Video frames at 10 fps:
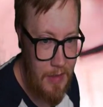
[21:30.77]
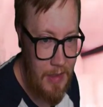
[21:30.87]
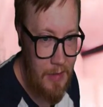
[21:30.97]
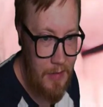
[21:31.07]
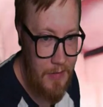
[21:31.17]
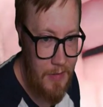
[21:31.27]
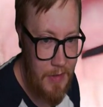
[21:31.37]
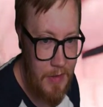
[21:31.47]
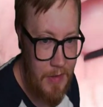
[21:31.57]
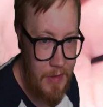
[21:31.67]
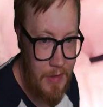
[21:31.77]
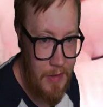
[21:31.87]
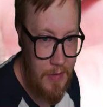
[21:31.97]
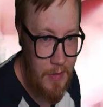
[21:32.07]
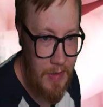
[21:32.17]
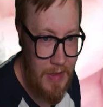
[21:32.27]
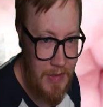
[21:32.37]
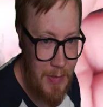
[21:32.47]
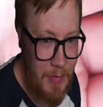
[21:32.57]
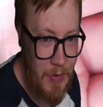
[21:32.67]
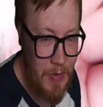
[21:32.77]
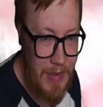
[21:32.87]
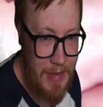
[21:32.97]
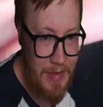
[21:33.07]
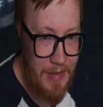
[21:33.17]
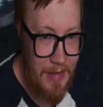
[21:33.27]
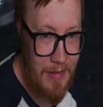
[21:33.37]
kickoff. This is the Brewers.